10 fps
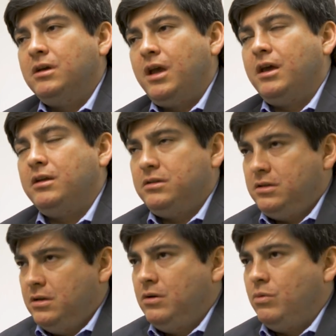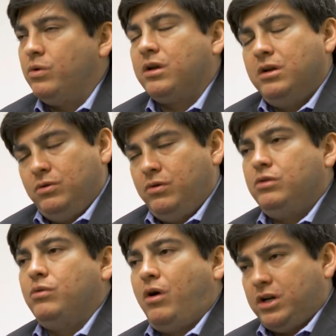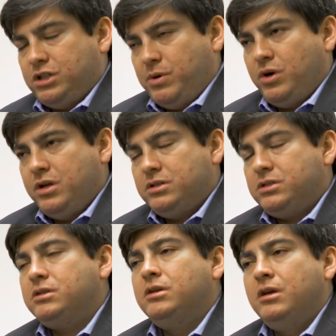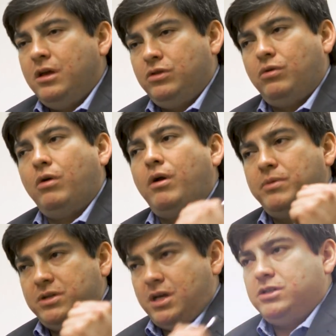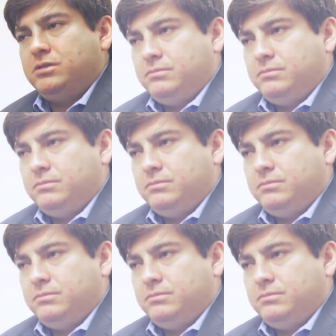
and we're going to do it through our experience and through our reputation.